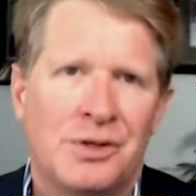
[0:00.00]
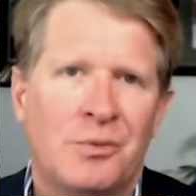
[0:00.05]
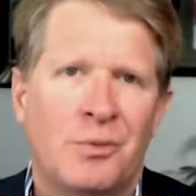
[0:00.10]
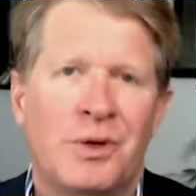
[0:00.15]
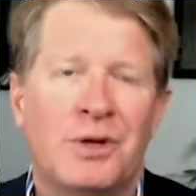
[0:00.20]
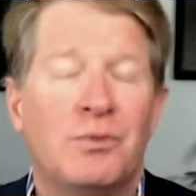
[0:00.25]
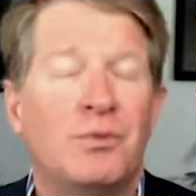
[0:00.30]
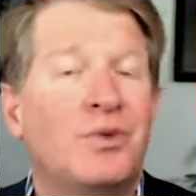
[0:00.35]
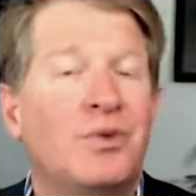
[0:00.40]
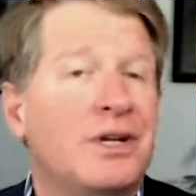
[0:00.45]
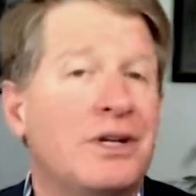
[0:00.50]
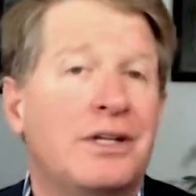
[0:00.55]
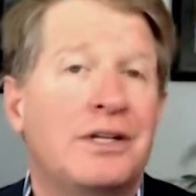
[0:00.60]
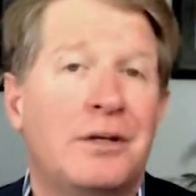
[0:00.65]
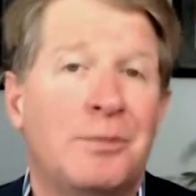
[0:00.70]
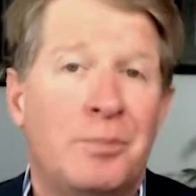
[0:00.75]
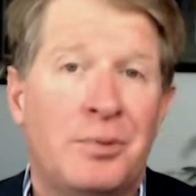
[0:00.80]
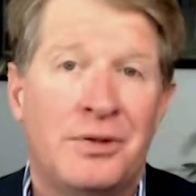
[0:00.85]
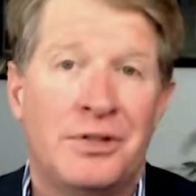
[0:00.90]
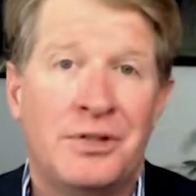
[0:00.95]
and we really
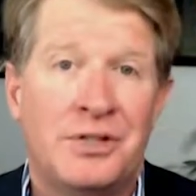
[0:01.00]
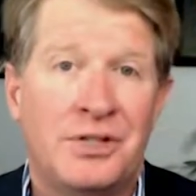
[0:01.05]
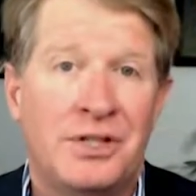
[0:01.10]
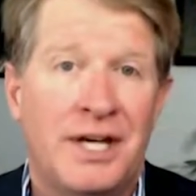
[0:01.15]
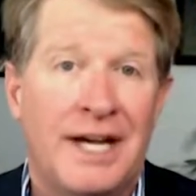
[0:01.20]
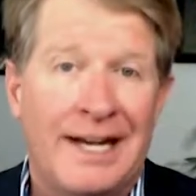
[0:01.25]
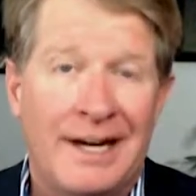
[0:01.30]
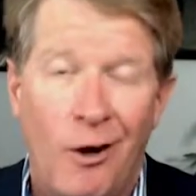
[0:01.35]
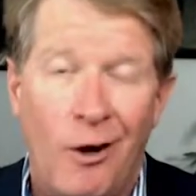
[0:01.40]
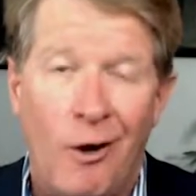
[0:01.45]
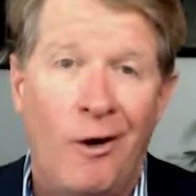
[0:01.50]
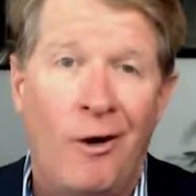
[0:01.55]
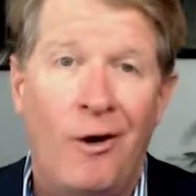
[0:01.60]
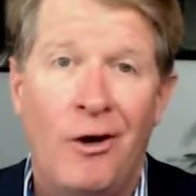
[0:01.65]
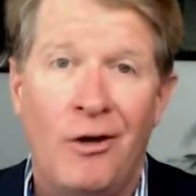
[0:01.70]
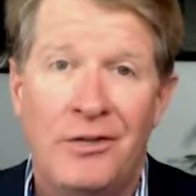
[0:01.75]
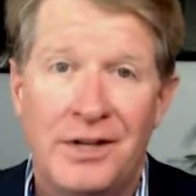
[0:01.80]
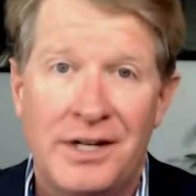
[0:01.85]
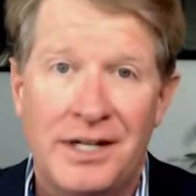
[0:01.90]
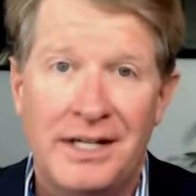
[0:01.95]
appreciate
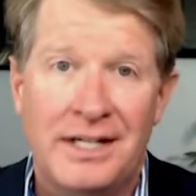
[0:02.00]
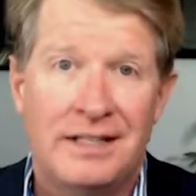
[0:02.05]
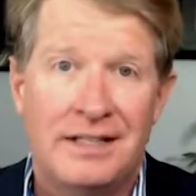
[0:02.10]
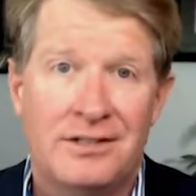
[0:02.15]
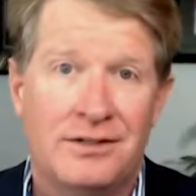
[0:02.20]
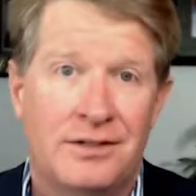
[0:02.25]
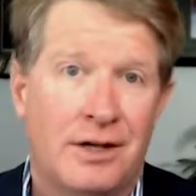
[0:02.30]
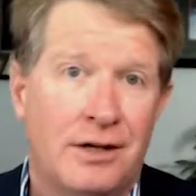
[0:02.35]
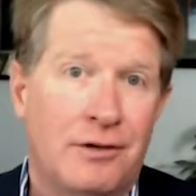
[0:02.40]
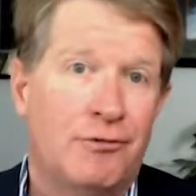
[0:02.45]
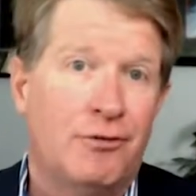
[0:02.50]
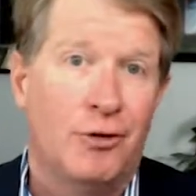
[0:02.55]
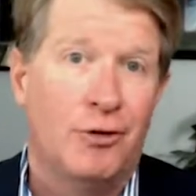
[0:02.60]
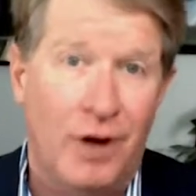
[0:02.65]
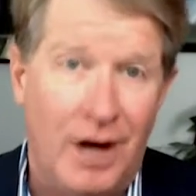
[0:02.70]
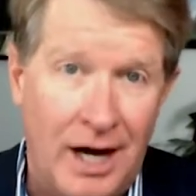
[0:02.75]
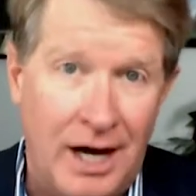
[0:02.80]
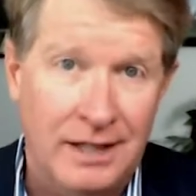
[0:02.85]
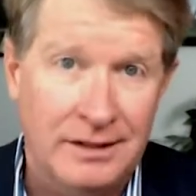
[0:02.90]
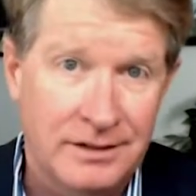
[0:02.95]
all that he has done for
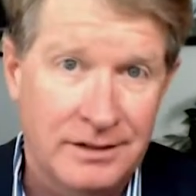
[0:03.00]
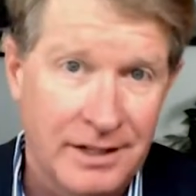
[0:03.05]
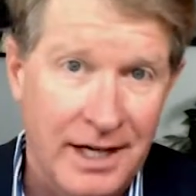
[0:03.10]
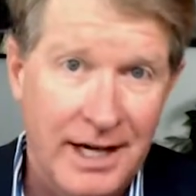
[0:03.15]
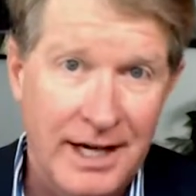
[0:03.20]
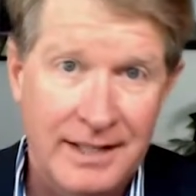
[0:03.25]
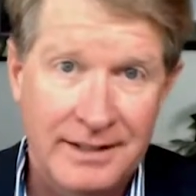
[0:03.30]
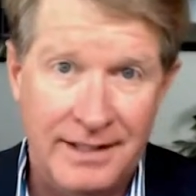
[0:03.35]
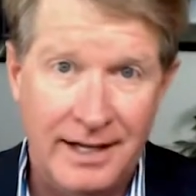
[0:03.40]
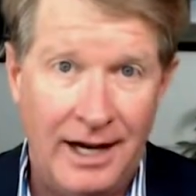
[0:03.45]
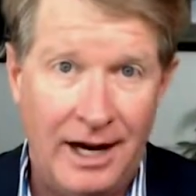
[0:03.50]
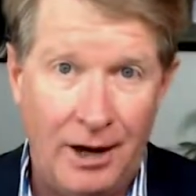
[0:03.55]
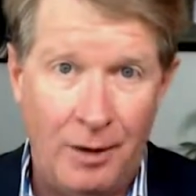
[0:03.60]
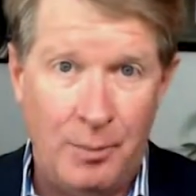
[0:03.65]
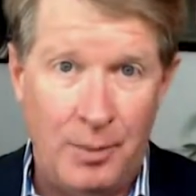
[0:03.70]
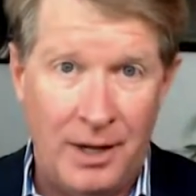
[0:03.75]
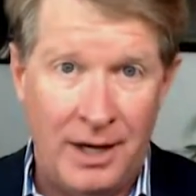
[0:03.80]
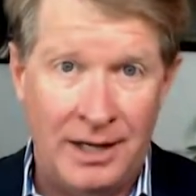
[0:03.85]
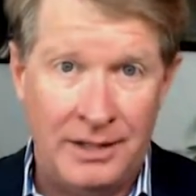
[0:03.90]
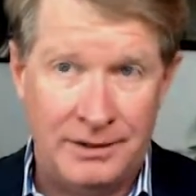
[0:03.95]
us to
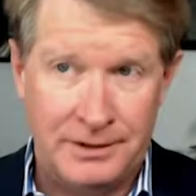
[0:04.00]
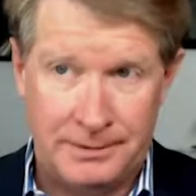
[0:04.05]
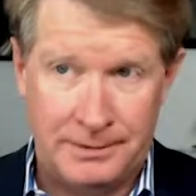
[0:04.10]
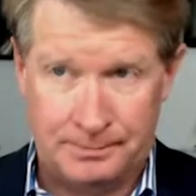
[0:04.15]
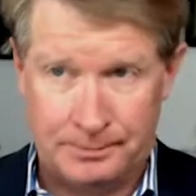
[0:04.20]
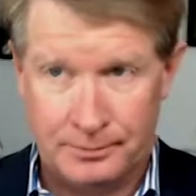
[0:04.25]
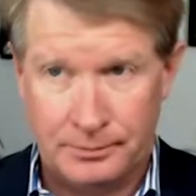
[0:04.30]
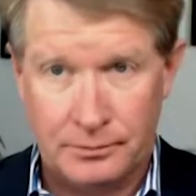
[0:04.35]
help us